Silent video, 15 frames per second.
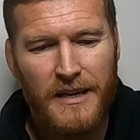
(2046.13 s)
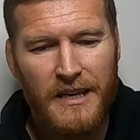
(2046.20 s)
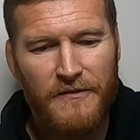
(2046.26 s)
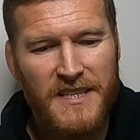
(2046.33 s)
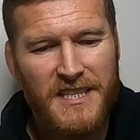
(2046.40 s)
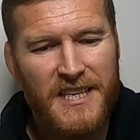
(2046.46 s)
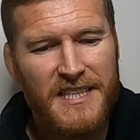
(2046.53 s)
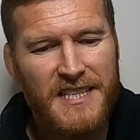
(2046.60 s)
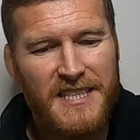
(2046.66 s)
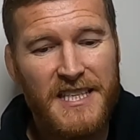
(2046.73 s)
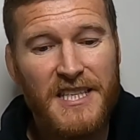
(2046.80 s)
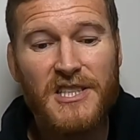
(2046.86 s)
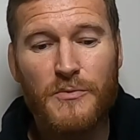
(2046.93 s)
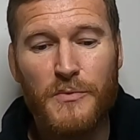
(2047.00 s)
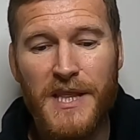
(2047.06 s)
If it's
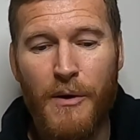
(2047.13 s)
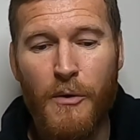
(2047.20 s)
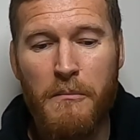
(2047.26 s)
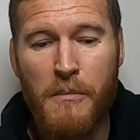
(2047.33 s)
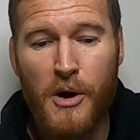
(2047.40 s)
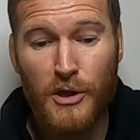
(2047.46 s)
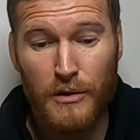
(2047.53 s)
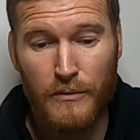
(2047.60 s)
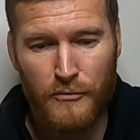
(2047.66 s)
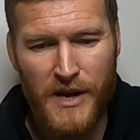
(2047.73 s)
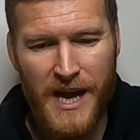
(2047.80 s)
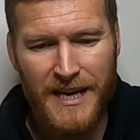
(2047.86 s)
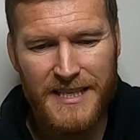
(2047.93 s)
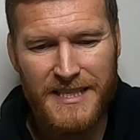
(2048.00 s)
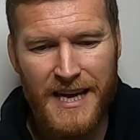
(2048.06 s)
consistent with our model of
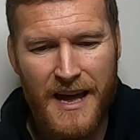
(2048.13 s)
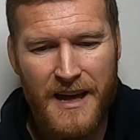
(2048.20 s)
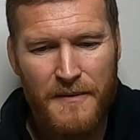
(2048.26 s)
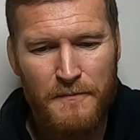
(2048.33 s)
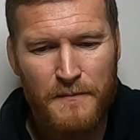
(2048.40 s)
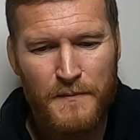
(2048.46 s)
reality,